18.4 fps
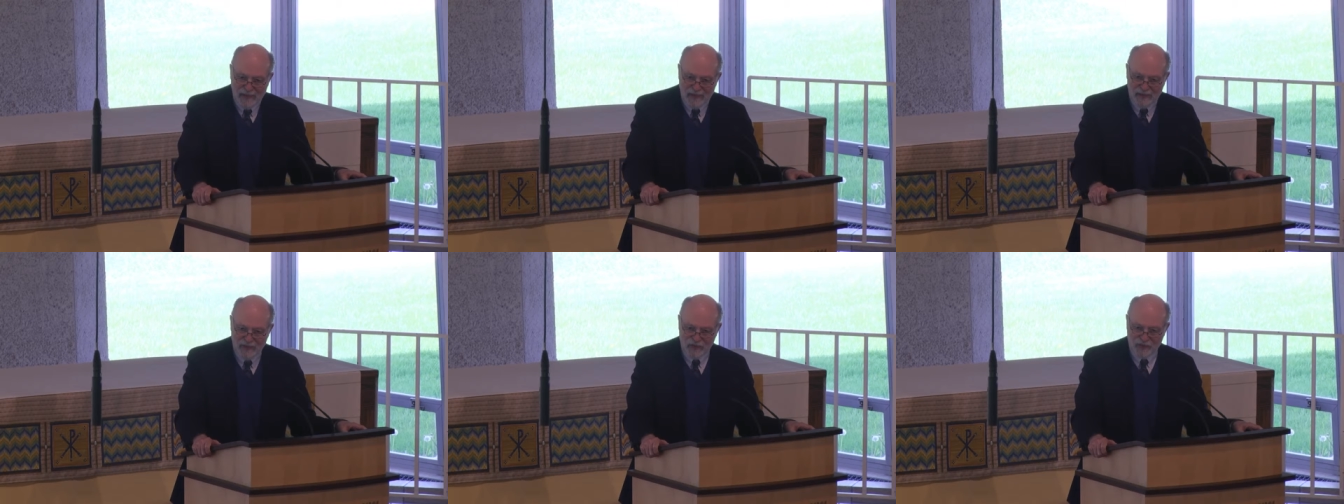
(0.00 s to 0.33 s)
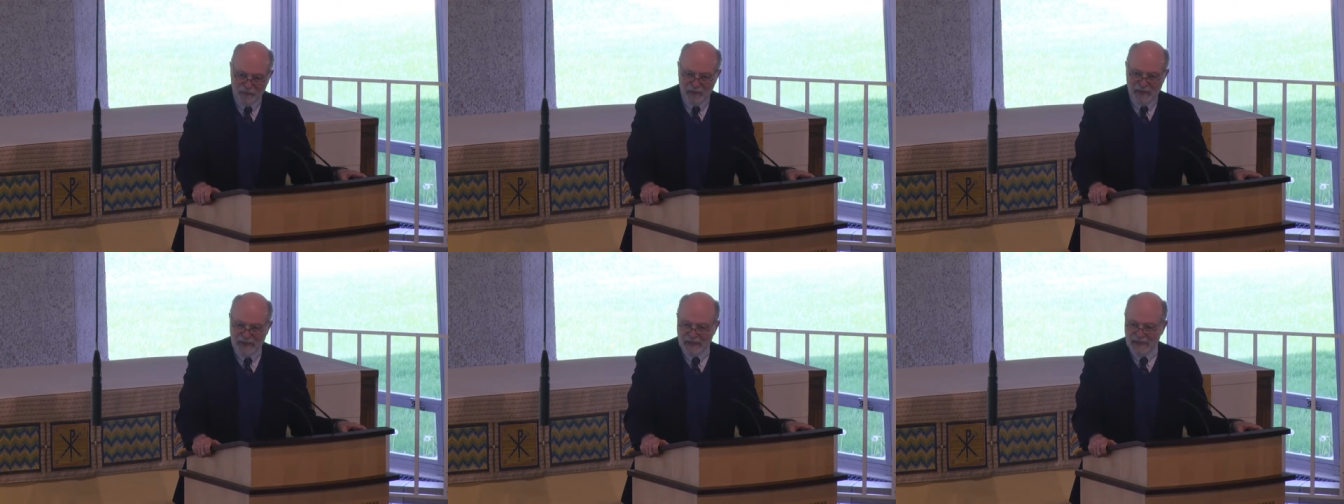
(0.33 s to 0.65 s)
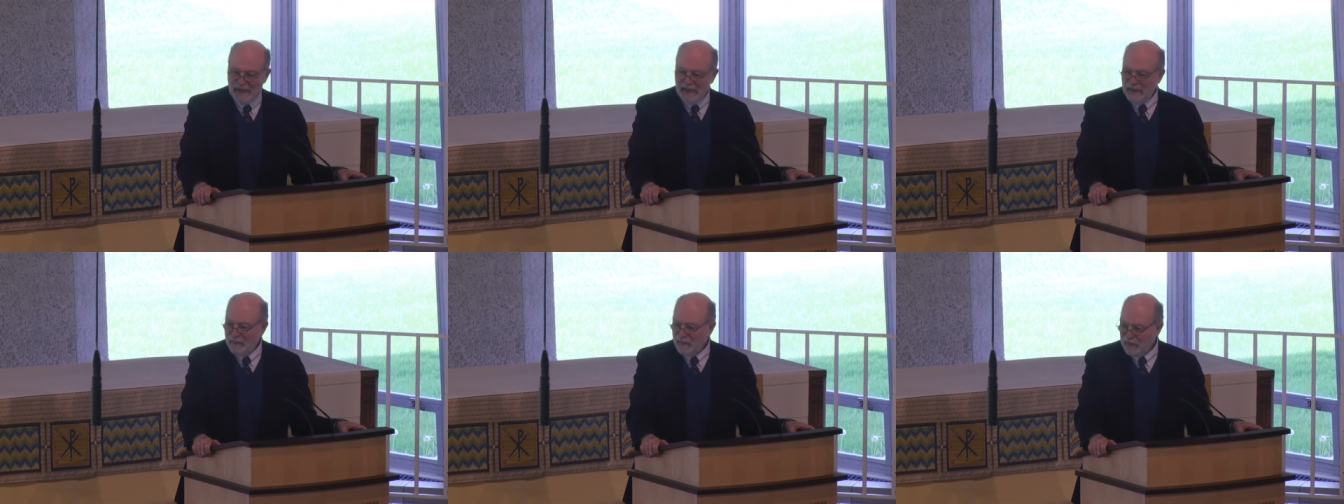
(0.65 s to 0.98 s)
And
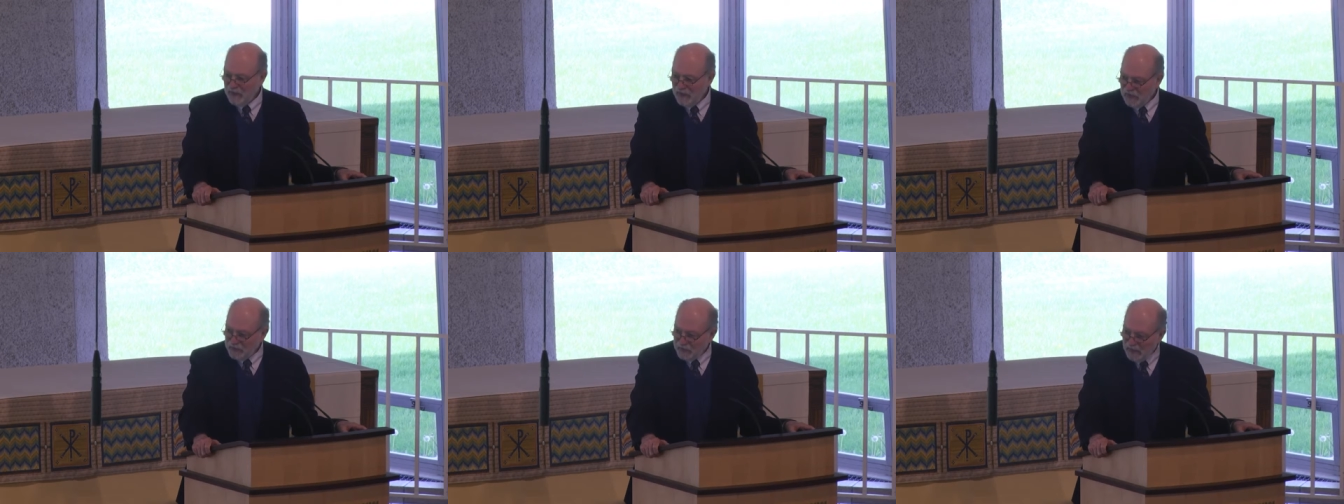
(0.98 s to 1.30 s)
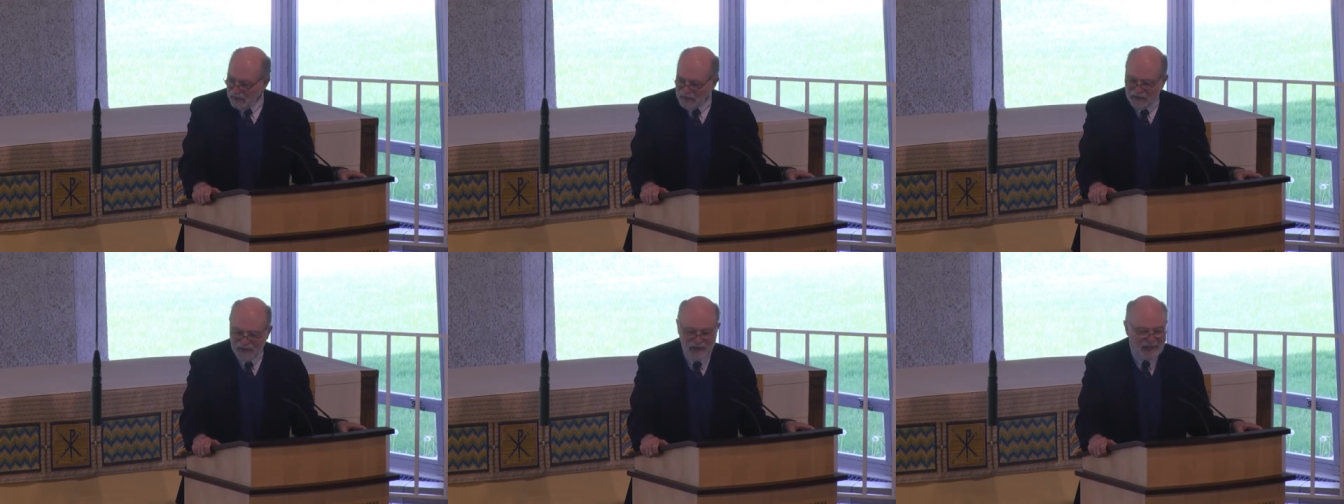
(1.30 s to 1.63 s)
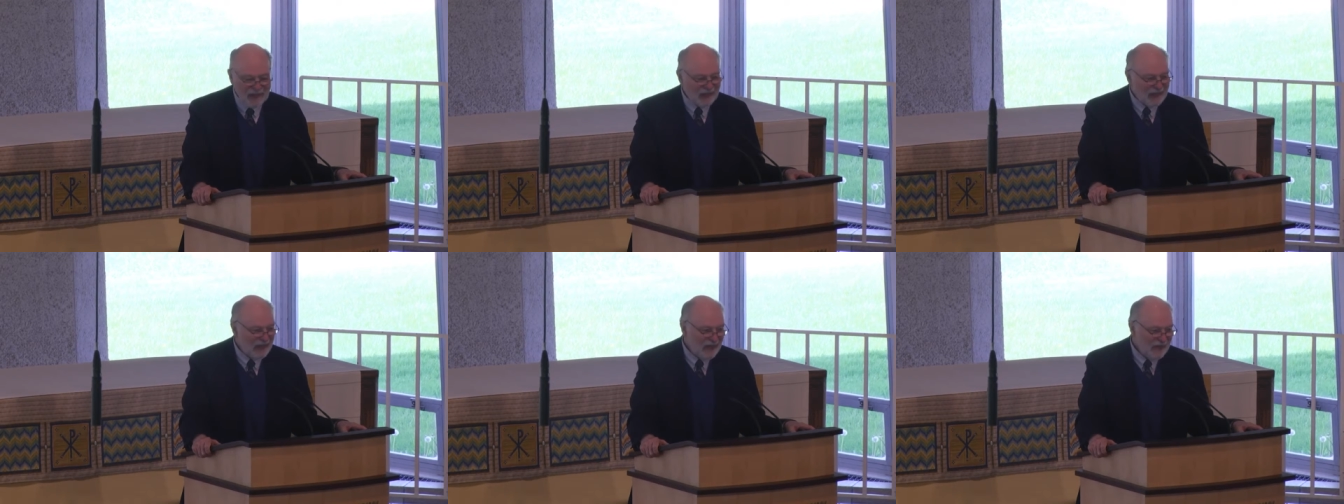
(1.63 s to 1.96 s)
springtime is especially
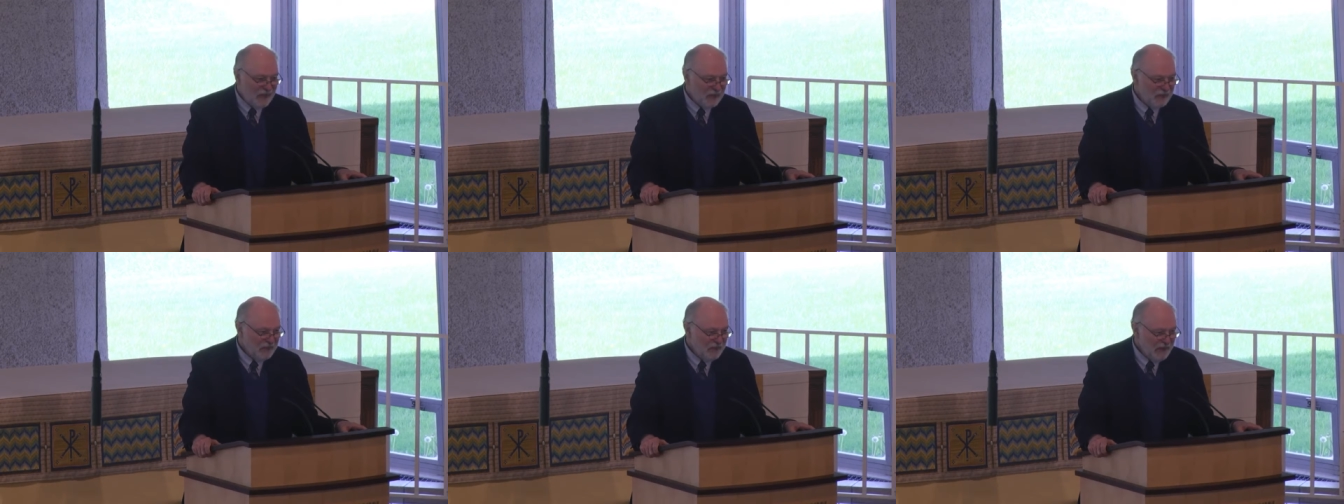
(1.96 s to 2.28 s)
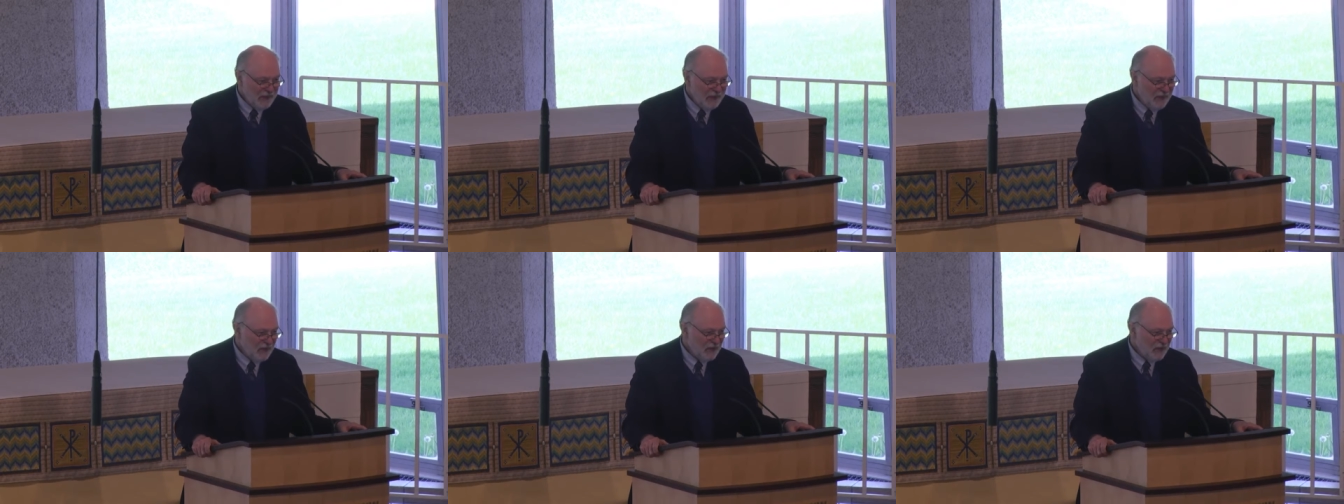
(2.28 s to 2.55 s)
the case when